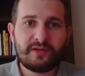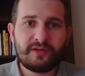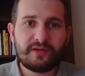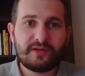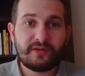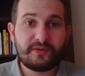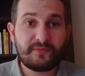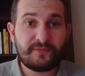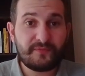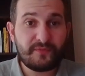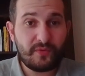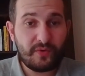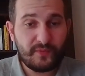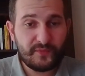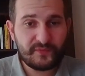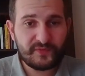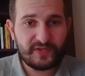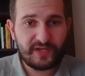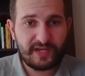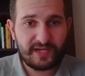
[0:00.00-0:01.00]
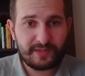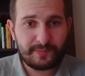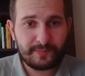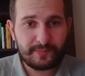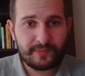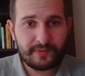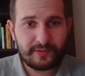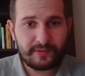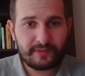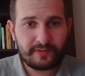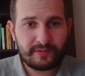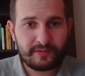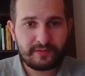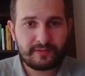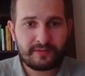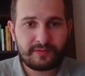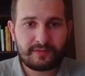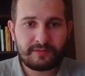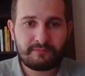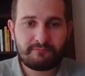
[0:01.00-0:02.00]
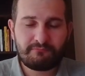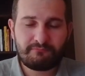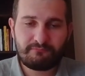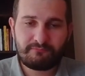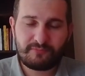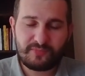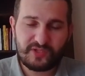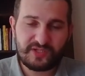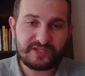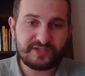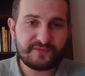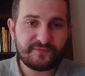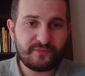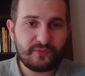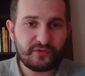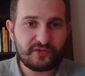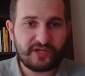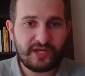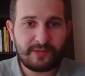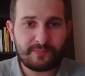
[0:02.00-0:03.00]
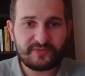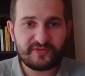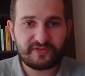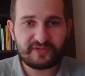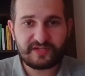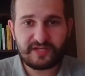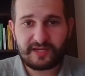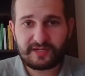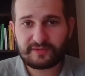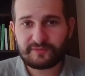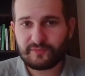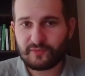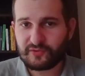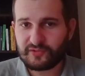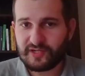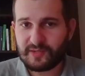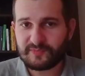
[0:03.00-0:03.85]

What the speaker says: a fourth time. It's 4 times attacked, 4 times